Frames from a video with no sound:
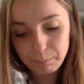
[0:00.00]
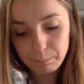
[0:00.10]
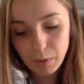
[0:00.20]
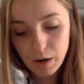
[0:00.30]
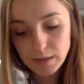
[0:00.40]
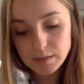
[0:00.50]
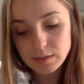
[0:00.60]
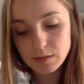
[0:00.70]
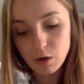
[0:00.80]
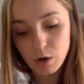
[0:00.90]

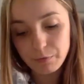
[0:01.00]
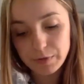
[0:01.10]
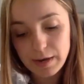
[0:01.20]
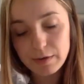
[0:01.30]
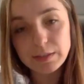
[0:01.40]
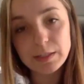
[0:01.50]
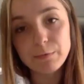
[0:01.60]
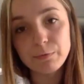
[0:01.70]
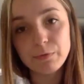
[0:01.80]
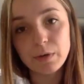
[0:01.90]
part of a narrative,
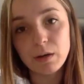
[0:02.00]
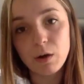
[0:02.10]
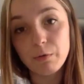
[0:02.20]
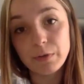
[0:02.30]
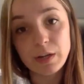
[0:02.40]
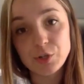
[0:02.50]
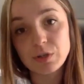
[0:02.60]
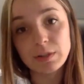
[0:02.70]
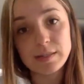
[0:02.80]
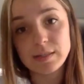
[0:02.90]
of a
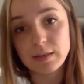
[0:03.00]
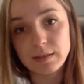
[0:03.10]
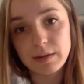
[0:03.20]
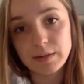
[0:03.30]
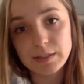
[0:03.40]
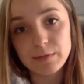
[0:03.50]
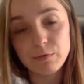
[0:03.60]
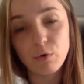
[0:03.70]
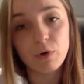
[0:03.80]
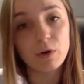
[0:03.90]
nationalistic
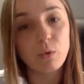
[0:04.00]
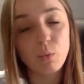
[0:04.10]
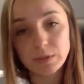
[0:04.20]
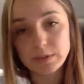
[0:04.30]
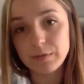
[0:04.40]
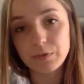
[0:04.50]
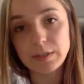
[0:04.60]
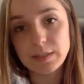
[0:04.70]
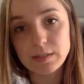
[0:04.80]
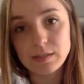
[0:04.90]
narrative, or whatever
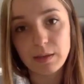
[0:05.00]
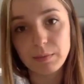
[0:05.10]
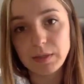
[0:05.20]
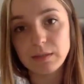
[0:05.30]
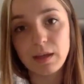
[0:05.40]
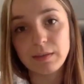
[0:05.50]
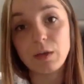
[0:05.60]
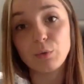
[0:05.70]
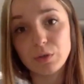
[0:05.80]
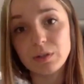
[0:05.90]
it is. I mean, and
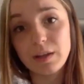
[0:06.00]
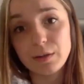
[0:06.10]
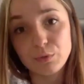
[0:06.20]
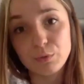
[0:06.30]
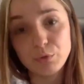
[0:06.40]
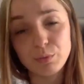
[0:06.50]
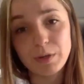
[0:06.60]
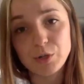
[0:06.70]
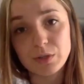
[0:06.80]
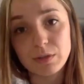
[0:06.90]
I wouldn't like to
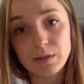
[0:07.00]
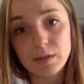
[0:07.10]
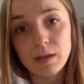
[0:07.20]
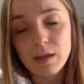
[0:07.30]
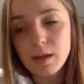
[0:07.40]
mention the